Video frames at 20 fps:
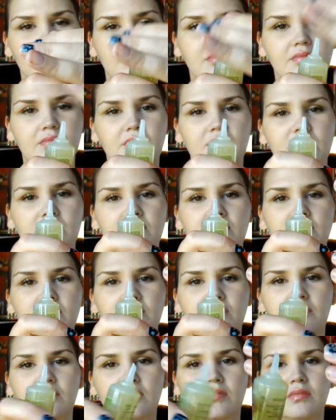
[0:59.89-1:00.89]

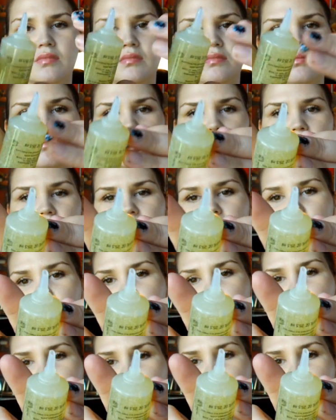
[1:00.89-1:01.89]

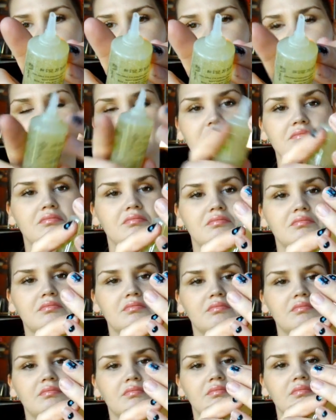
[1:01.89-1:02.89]

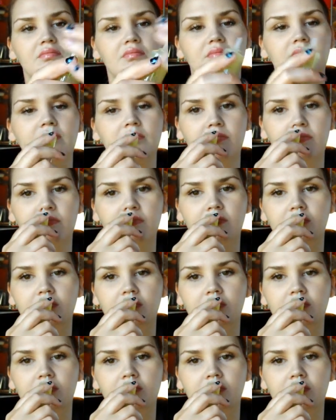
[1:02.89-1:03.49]
(silence)